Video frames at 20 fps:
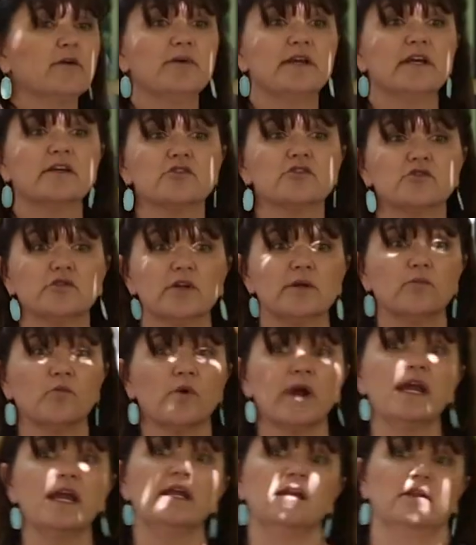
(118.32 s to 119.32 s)
could be extreme
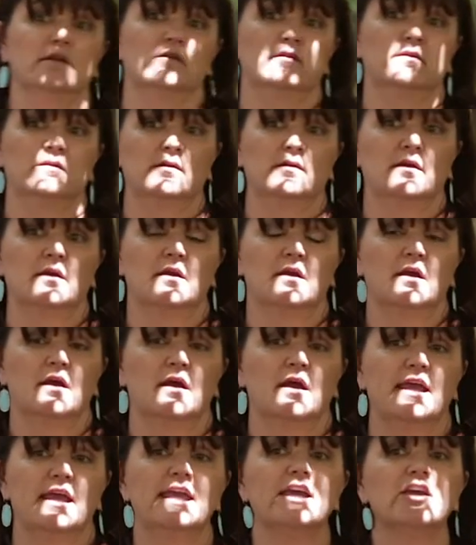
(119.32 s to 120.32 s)
rain.
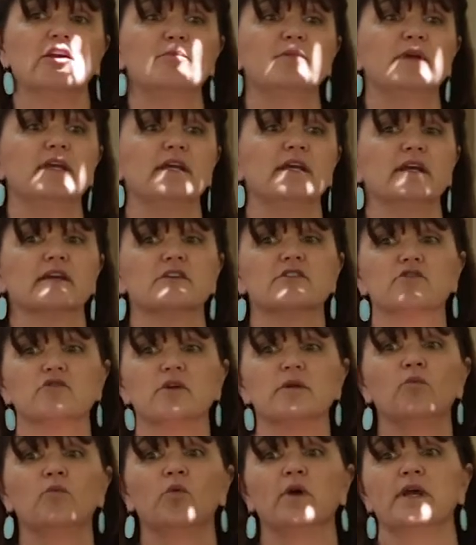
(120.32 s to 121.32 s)
It could be
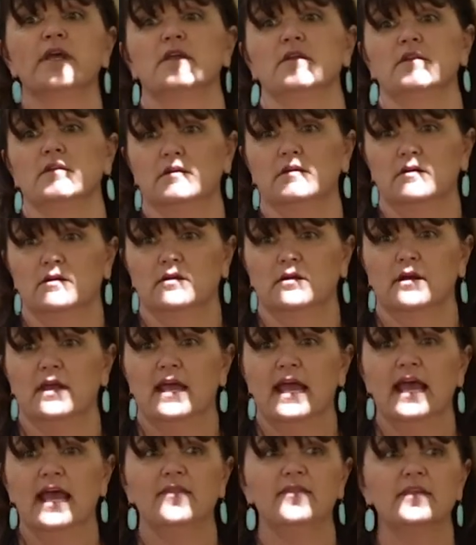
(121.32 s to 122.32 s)
extreme wind.
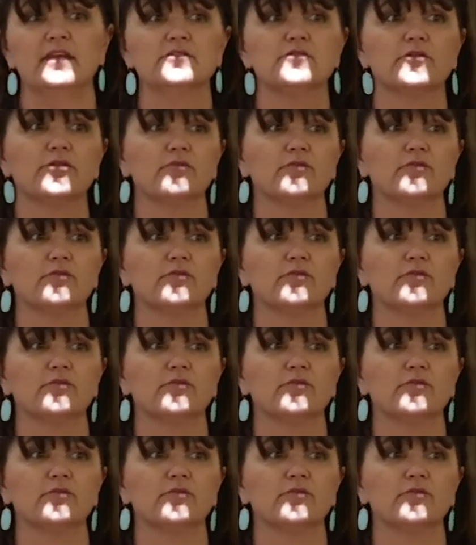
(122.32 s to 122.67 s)
And these are